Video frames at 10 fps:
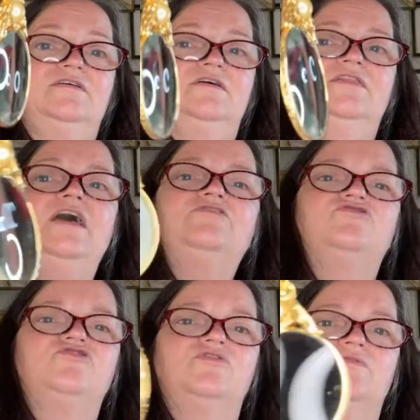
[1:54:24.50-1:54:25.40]
That's
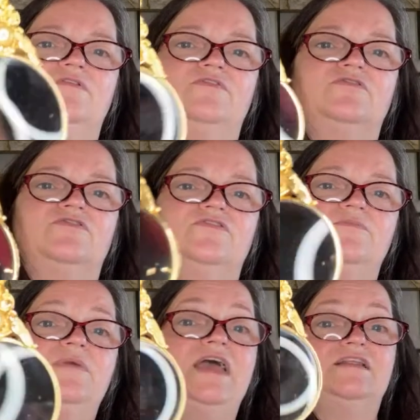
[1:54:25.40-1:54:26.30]
Joan Rivers.
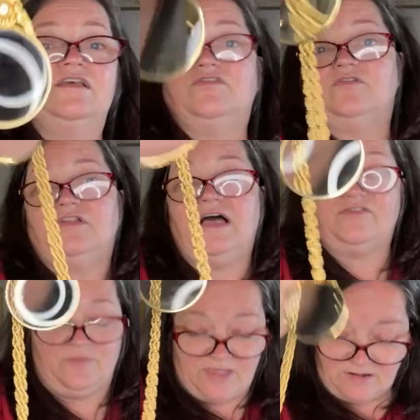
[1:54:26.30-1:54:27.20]
It's a
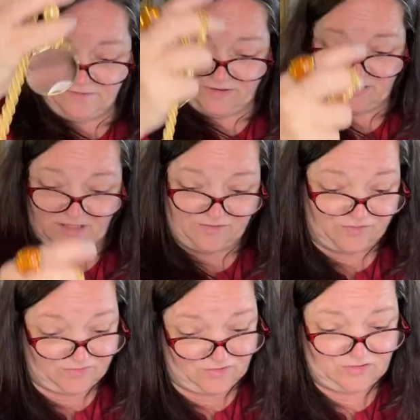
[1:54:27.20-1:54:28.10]
glass magnifying
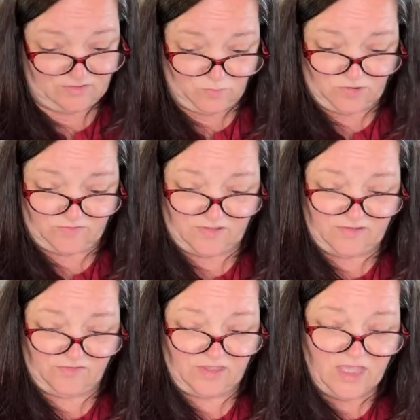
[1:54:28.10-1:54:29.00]
glass. It works
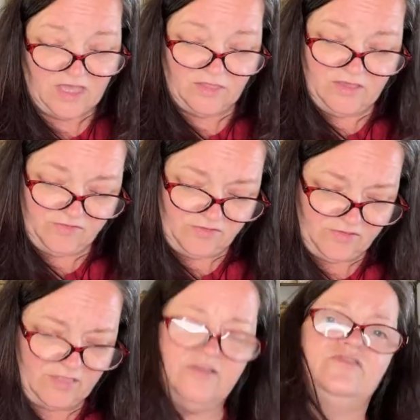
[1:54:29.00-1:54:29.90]
nicely. This is a
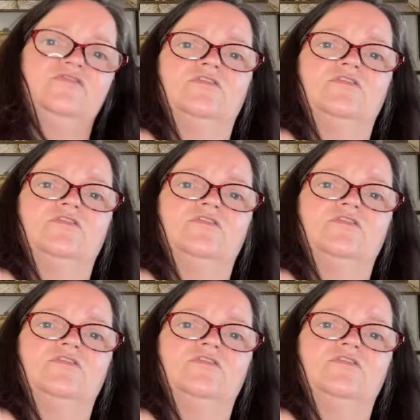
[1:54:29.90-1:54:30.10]
Lisner